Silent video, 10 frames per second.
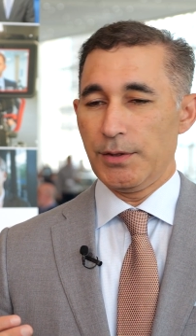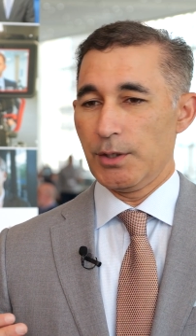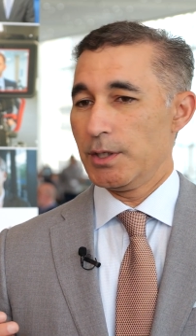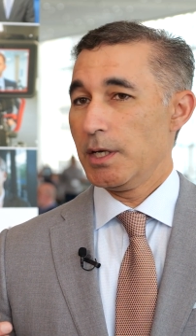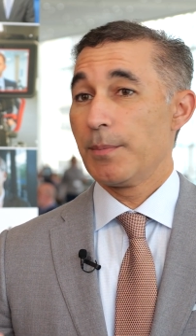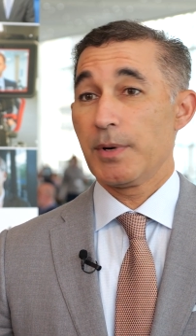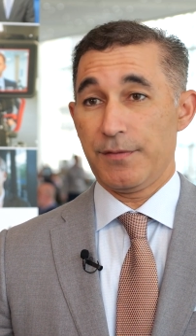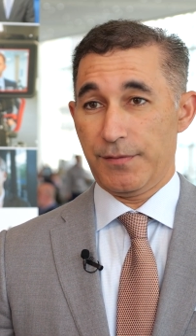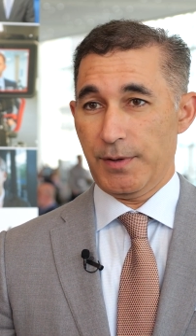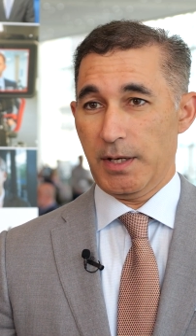there are a number
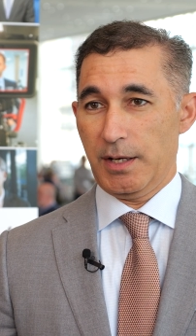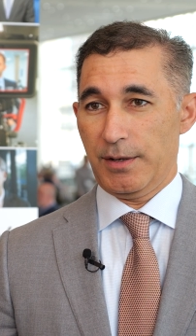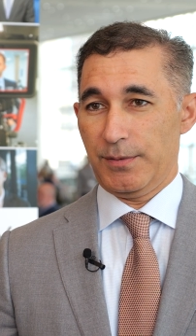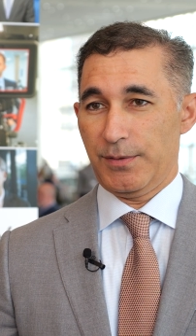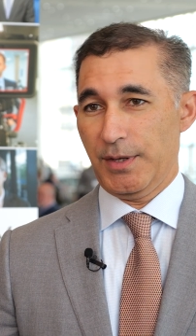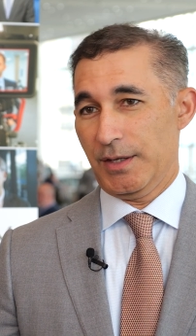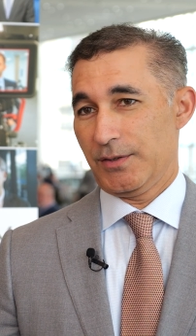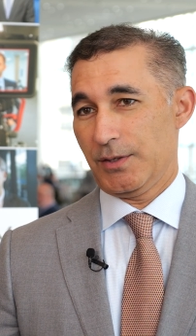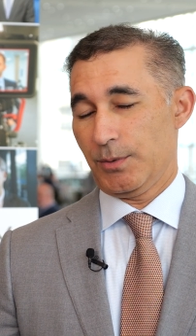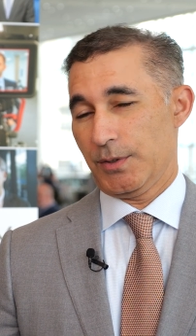of uh,
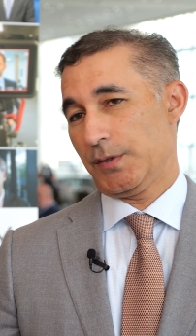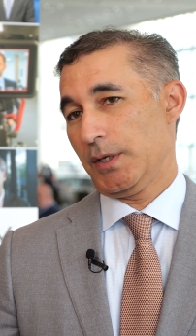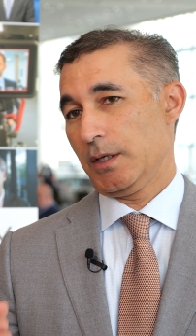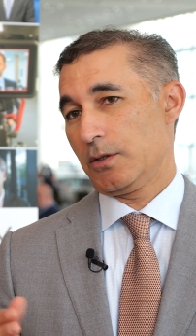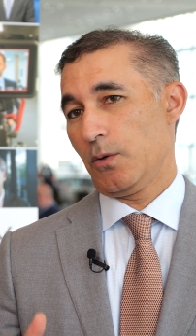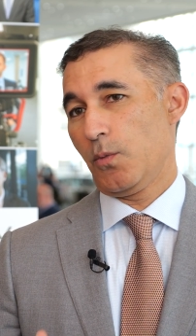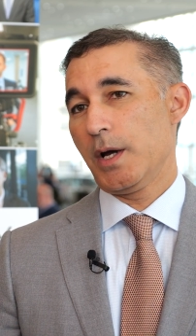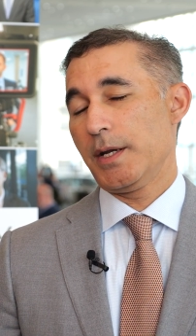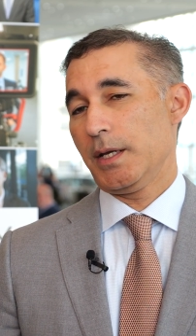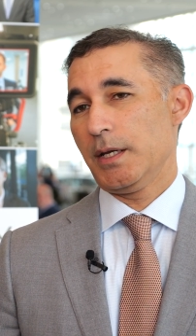things that we're seeing. So
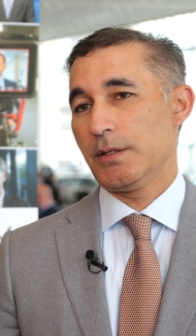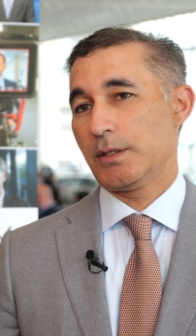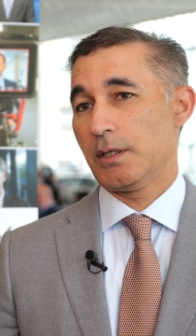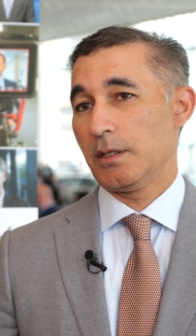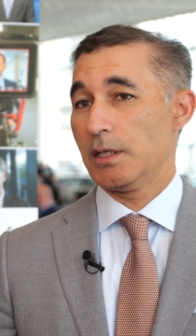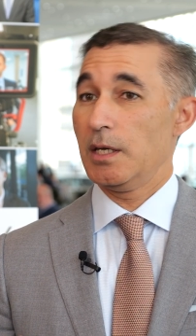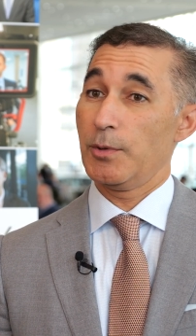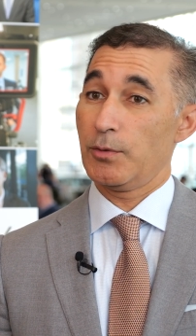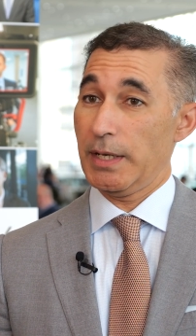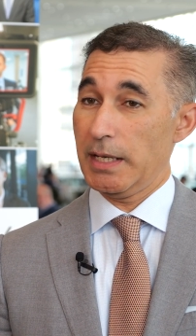one is
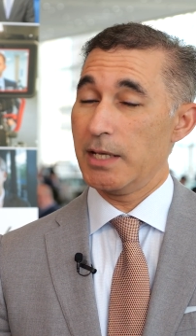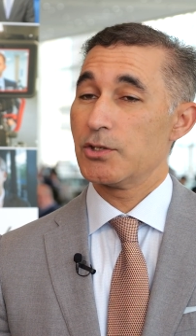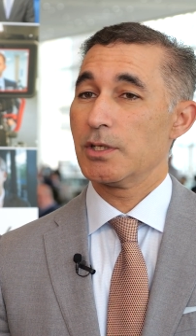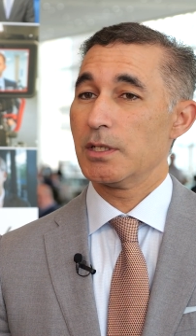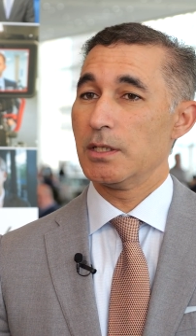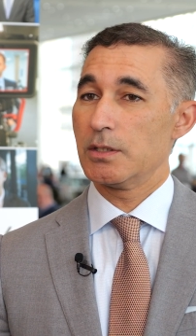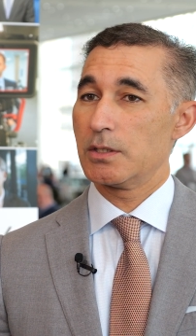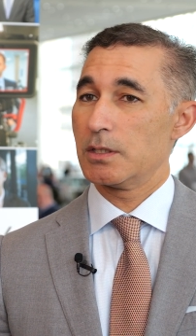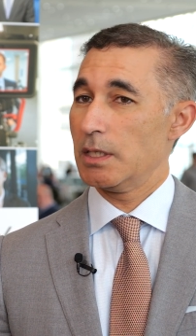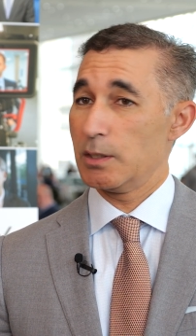chemoradiation
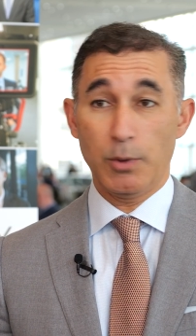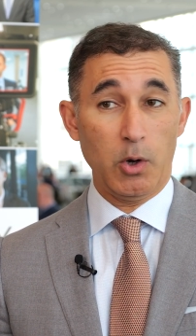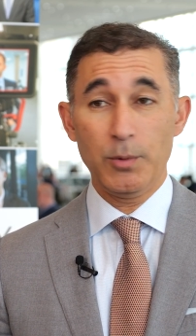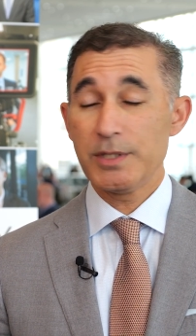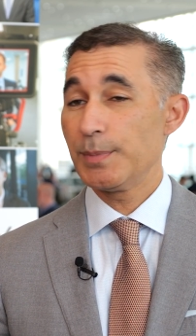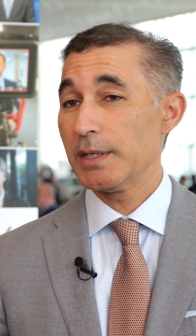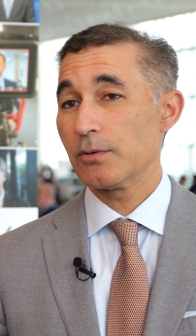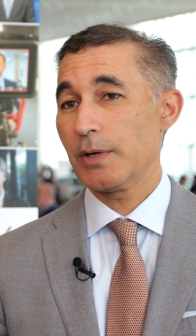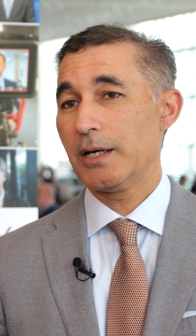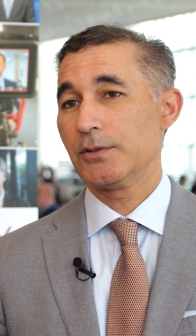is has always been
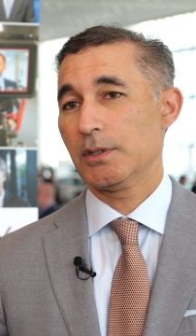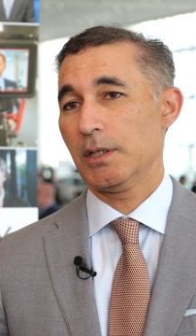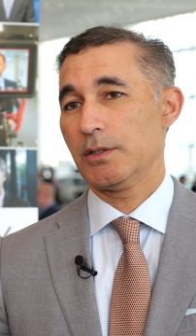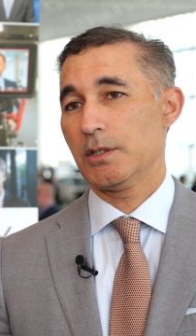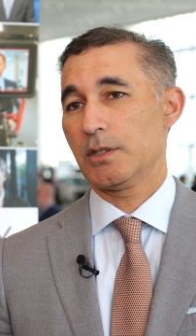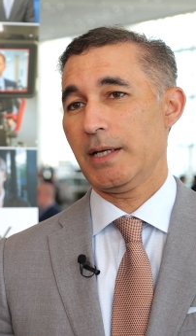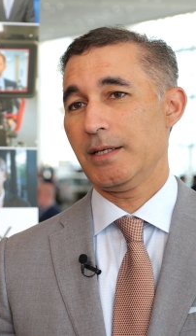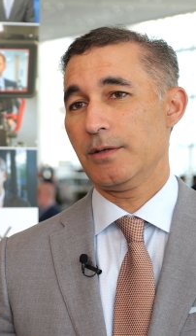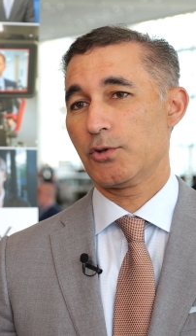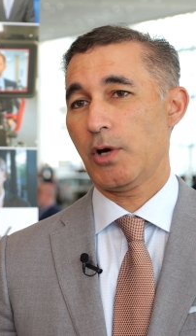around. Uh, this
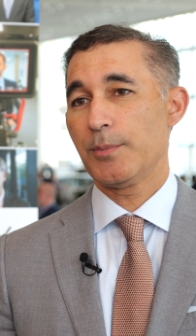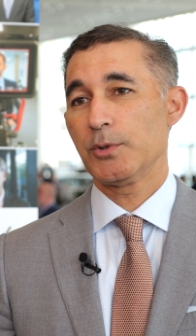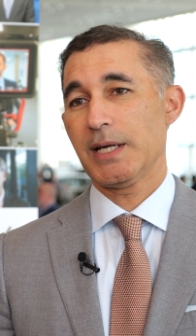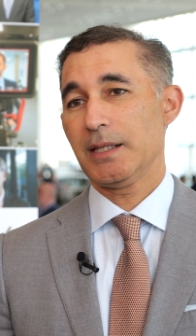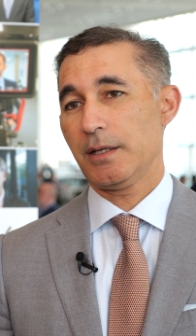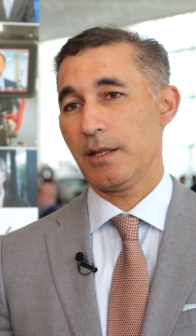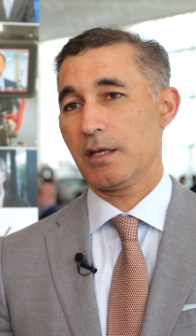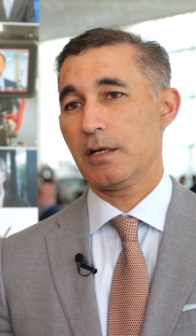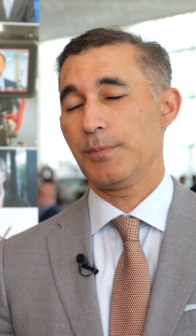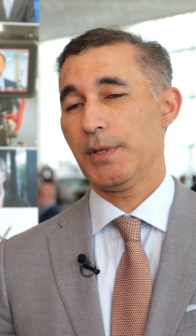idea of trimodality
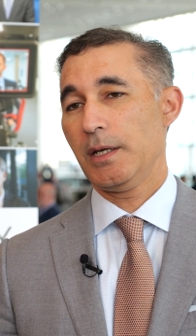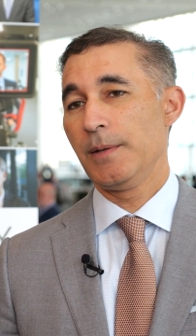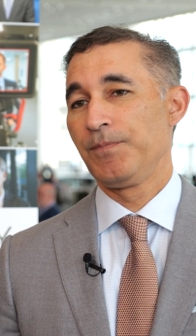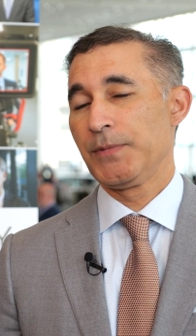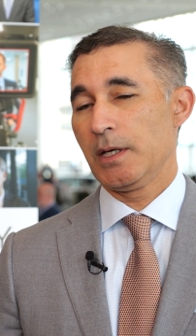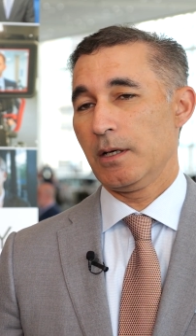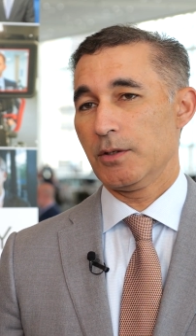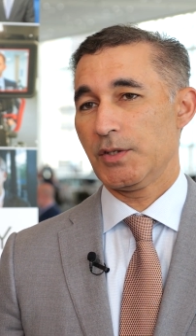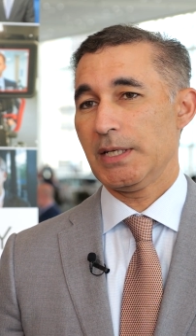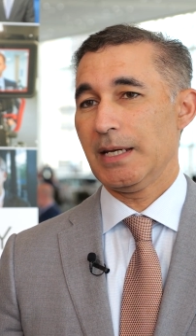therapy,
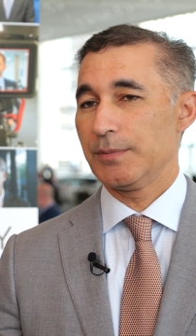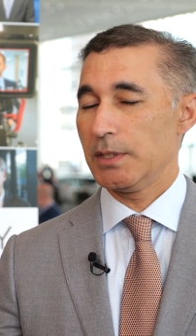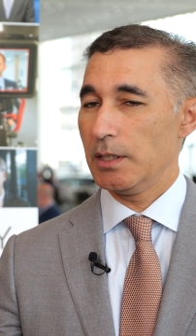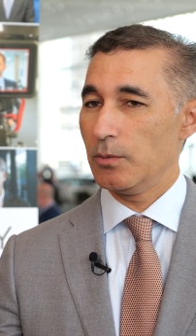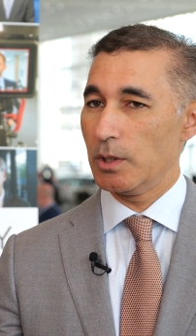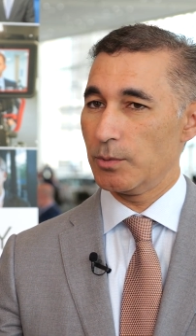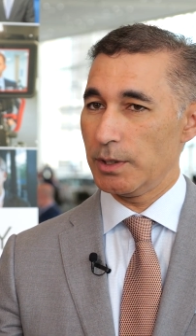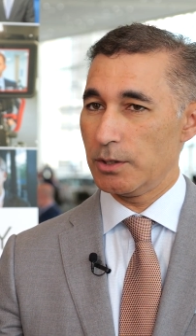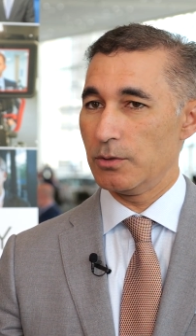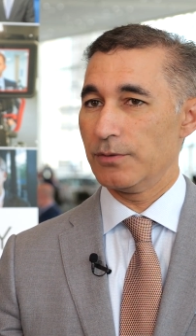or TMT, where
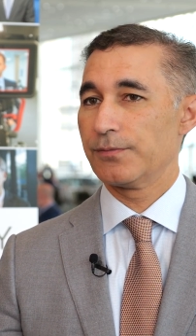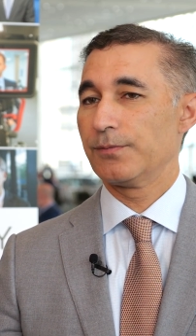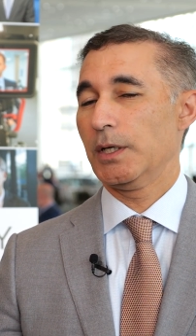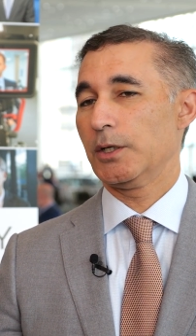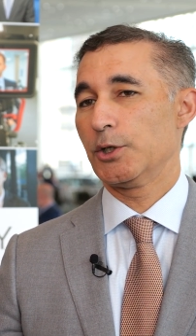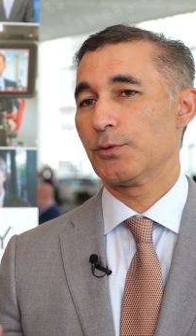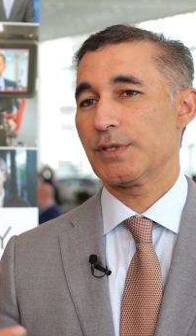we do a, a good